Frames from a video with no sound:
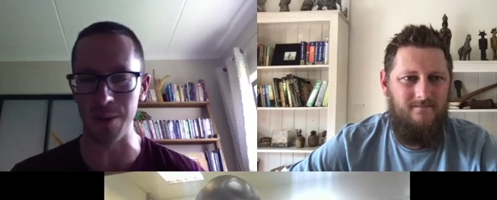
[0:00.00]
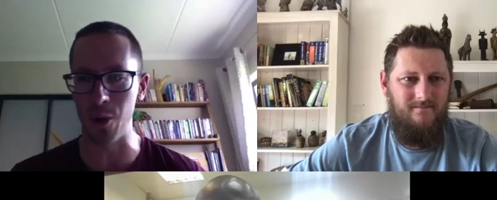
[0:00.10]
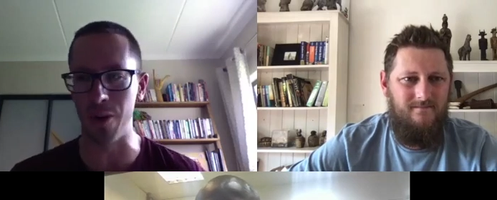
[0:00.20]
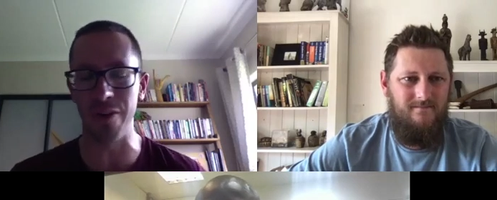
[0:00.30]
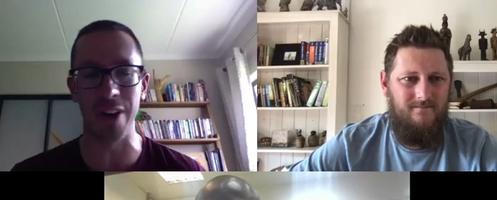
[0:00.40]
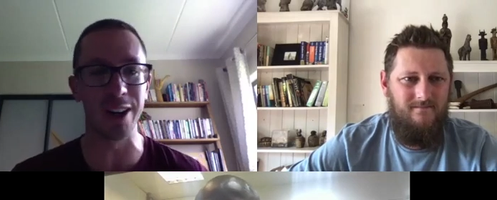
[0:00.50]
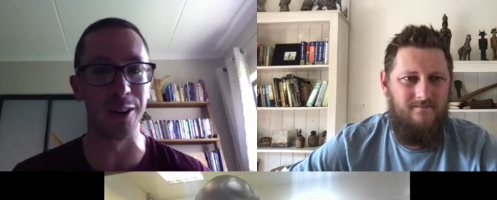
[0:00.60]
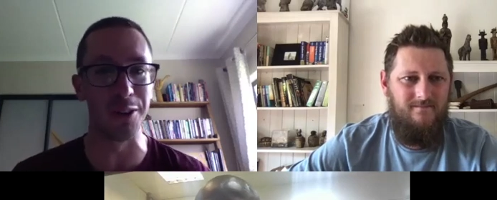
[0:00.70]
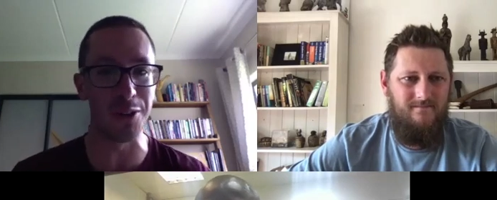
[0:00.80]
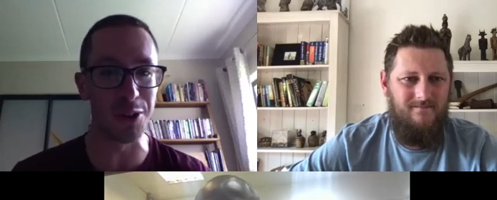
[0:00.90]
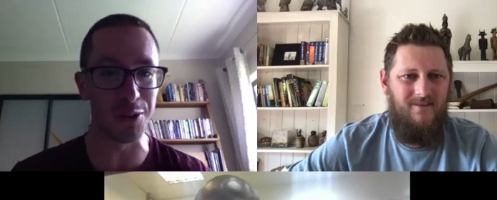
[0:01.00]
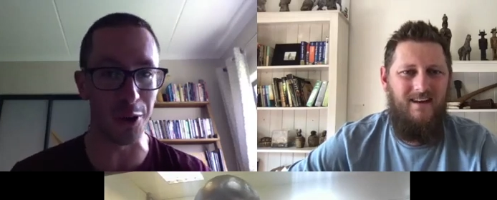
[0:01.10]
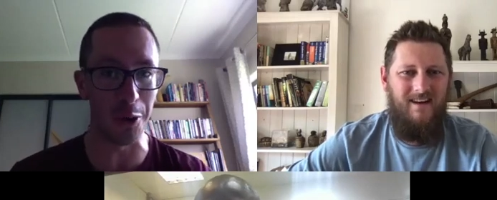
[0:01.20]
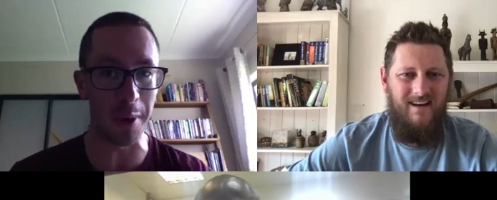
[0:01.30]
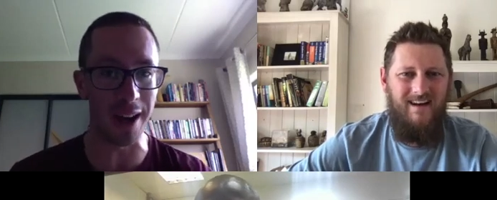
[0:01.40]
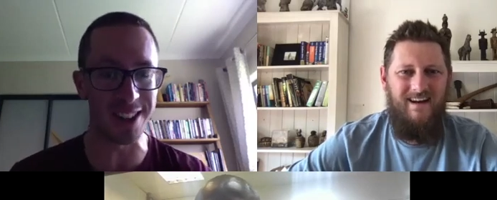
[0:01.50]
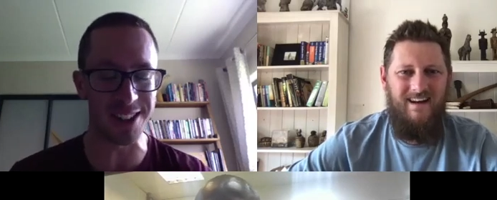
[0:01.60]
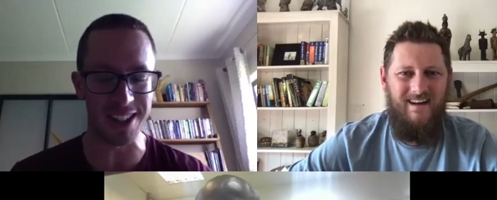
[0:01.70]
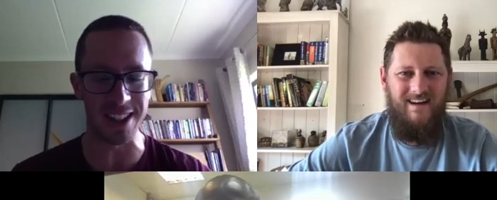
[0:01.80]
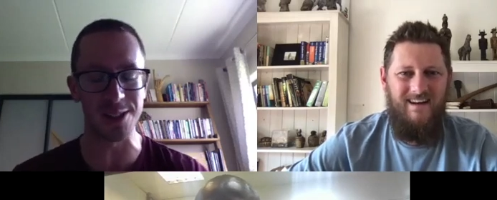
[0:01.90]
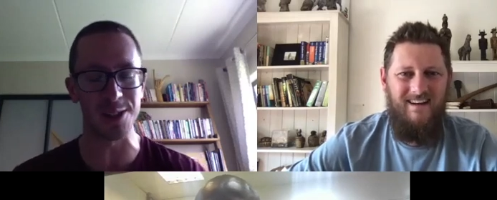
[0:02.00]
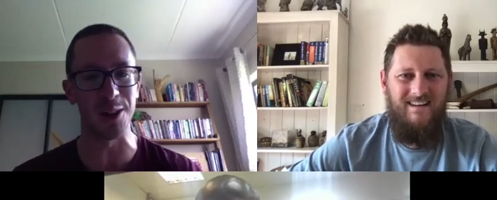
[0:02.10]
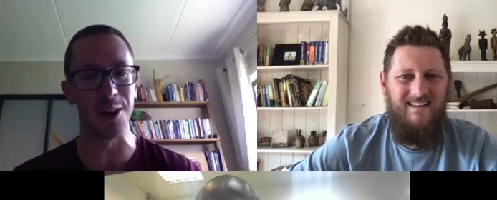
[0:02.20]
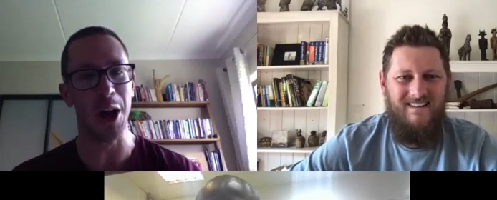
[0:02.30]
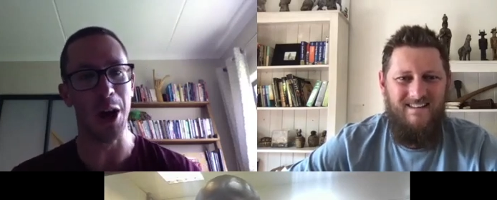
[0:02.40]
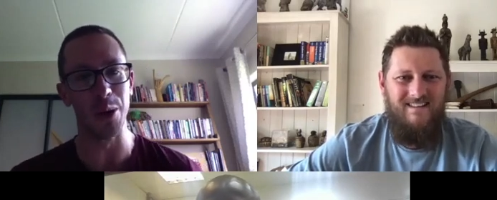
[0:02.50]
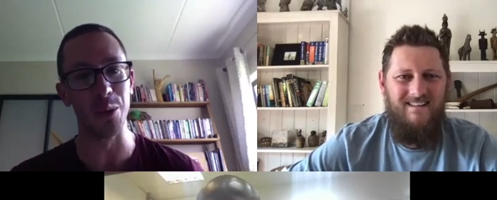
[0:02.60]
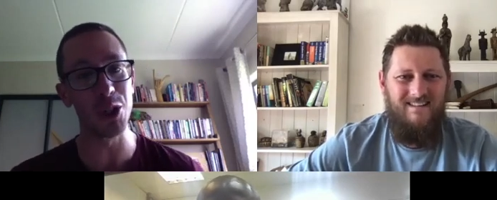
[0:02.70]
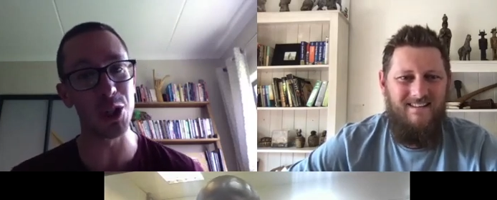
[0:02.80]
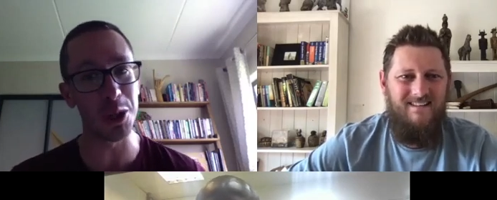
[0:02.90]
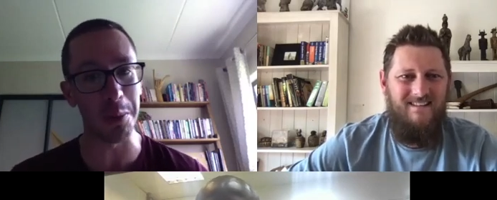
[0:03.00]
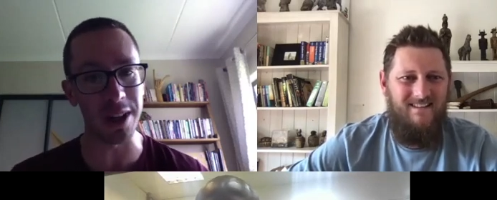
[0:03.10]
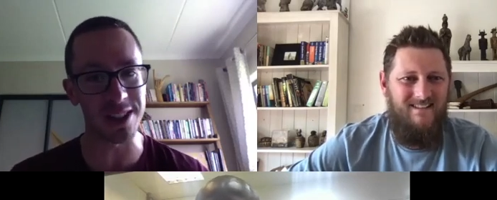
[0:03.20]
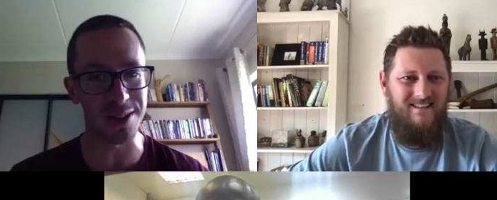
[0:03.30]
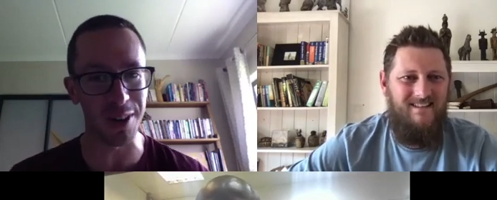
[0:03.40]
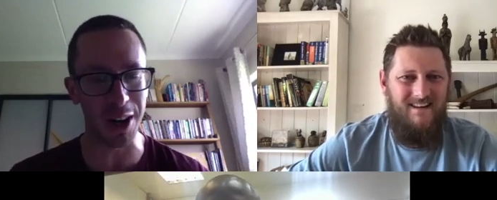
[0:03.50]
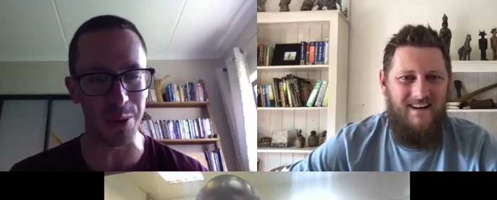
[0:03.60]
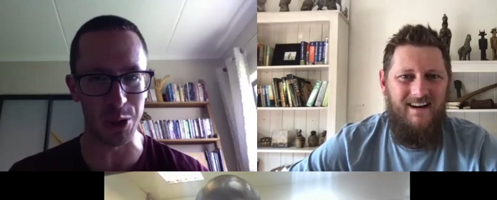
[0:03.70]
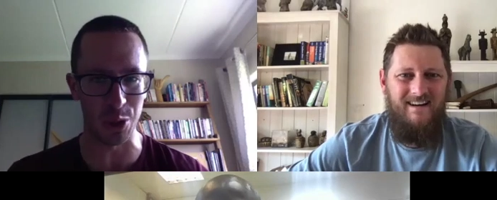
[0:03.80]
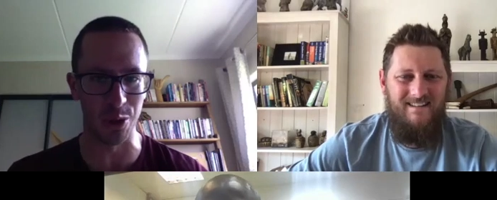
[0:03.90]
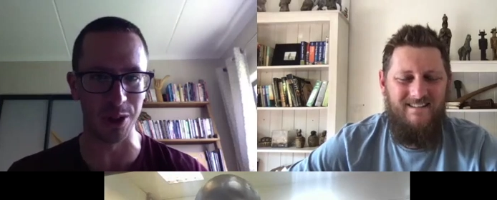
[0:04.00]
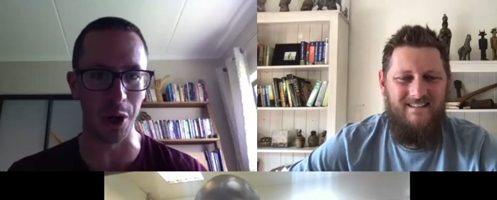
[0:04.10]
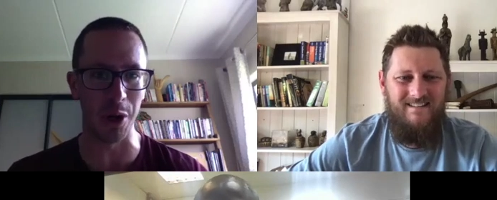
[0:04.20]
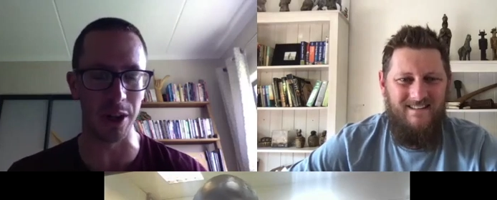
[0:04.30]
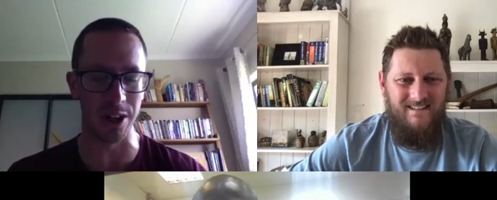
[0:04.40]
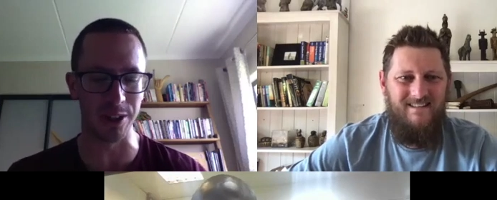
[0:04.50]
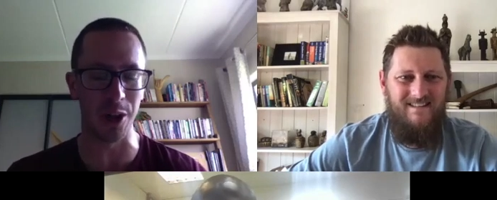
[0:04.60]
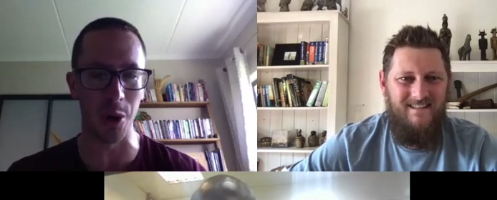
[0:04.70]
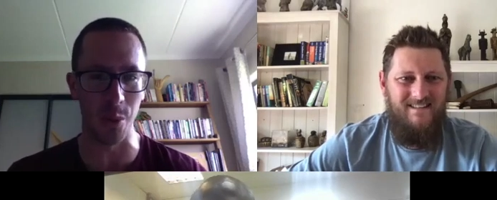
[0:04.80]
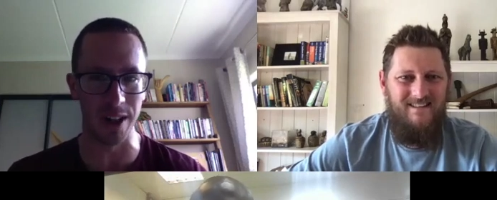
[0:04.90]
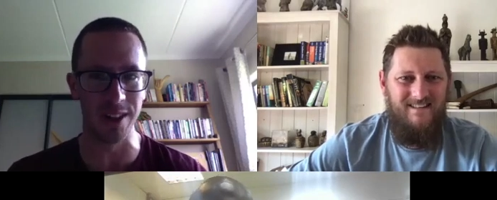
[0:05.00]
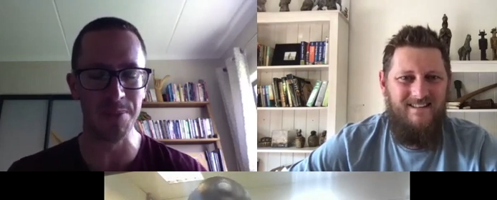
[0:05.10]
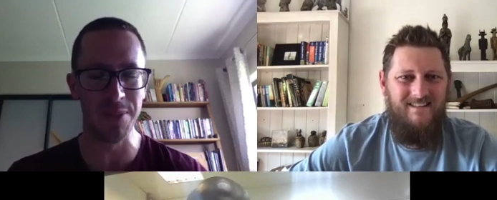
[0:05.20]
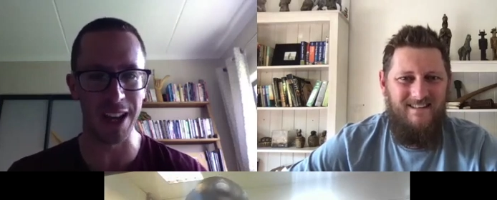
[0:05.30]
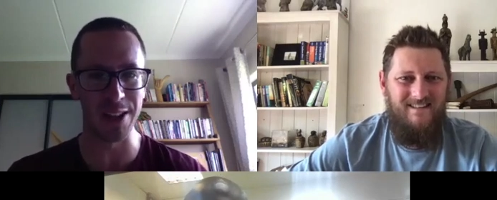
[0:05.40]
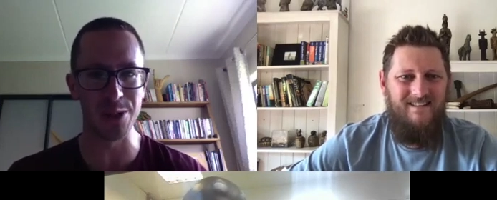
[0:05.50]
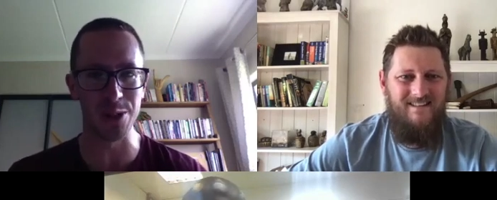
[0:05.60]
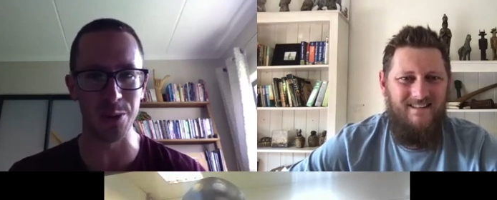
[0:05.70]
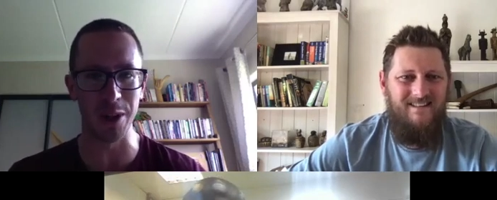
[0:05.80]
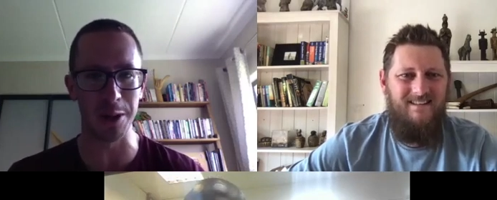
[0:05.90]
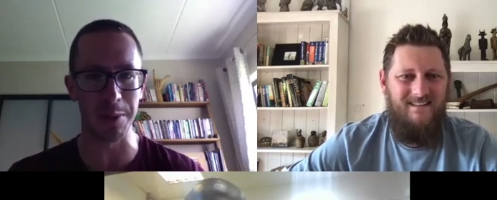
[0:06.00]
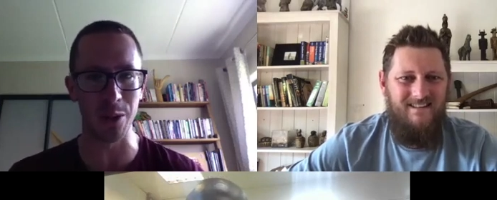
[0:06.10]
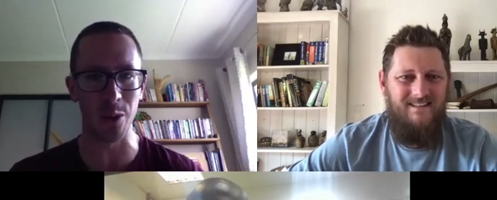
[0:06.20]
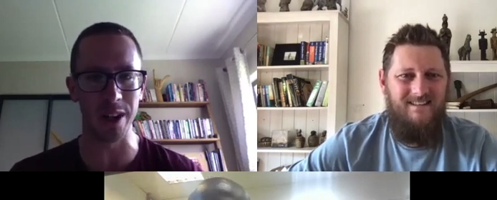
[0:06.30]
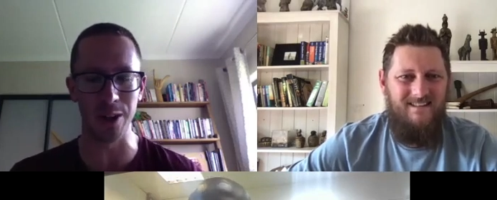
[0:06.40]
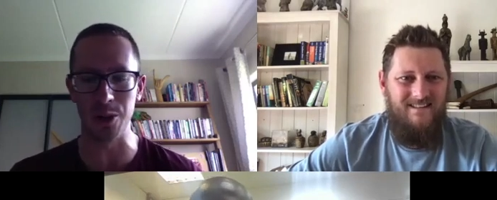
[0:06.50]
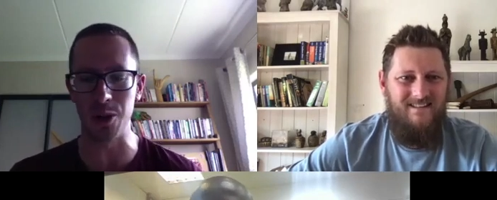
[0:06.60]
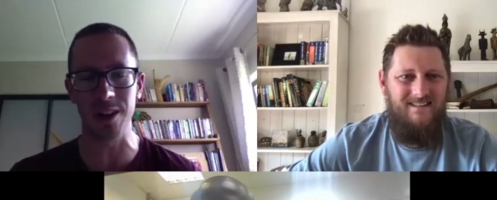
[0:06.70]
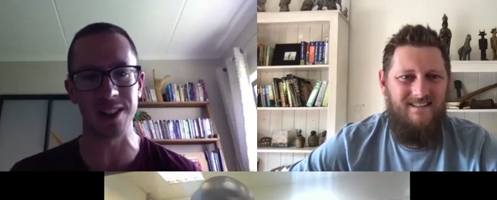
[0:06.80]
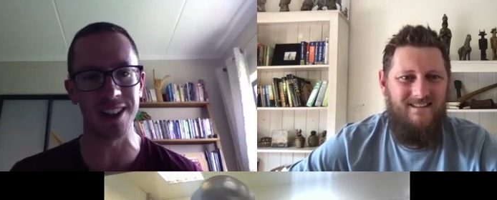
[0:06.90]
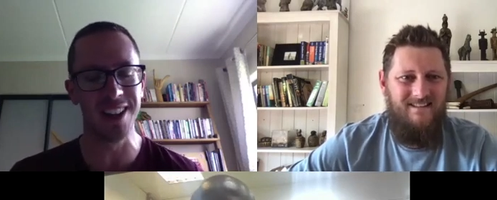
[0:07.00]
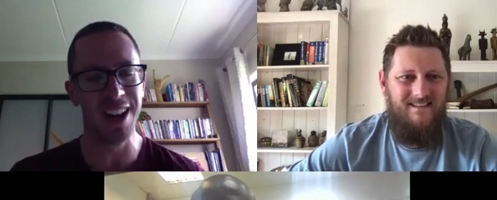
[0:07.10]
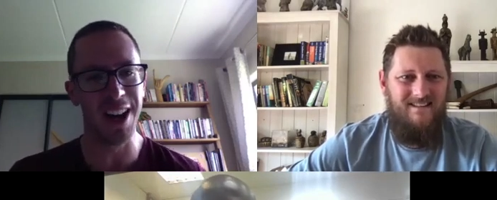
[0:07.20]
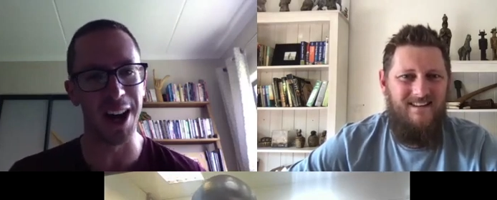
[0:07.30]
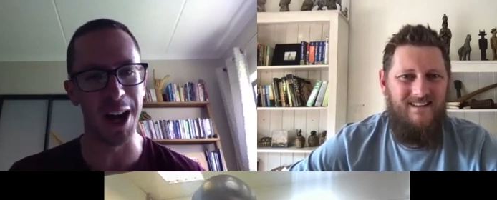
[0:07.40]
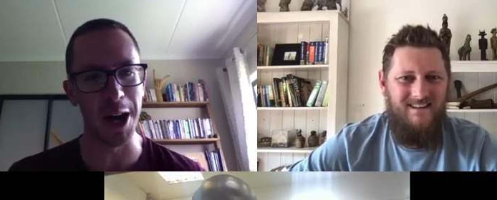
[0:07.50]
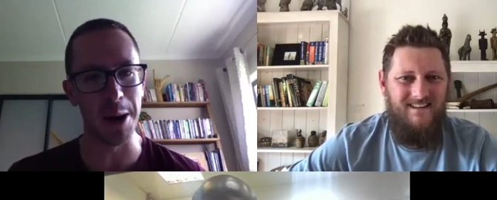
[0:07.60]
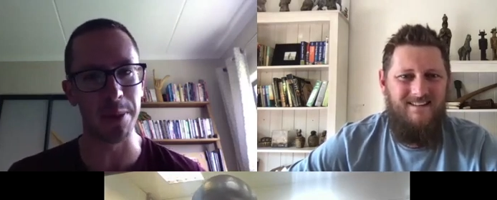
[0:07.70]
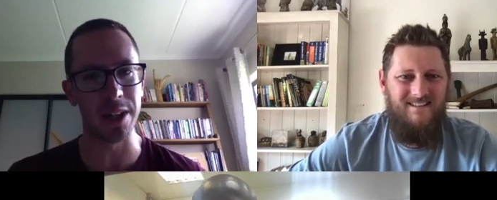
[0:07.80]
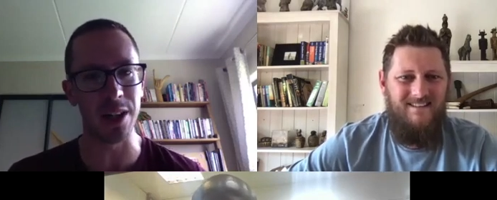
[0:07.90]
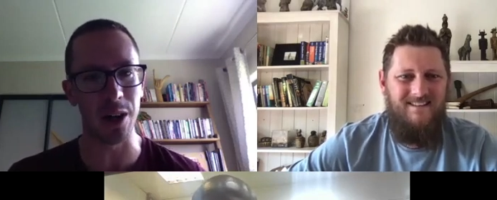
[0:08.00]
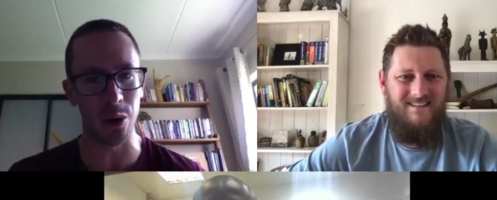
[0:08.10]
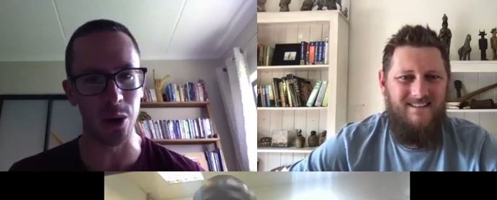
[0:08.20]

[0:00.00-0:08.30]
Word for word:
Speaker 1: your final reviews for your PhD. So we wish you the best of luck. I'm sure it'll go it'll go well, and soon we're going to be calling you doctor. Uh, but yeah, Thank all,